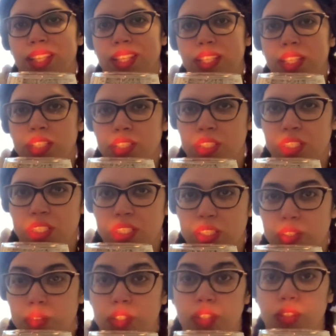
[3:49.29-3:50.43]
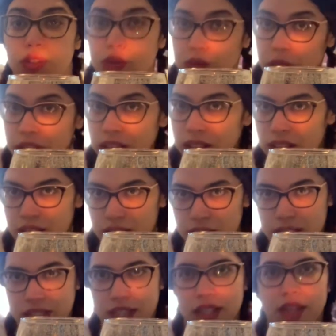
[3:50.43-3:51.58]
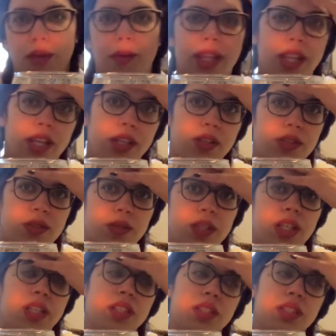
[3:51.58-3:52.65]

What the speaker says: into this or doing this the way that you're doing it.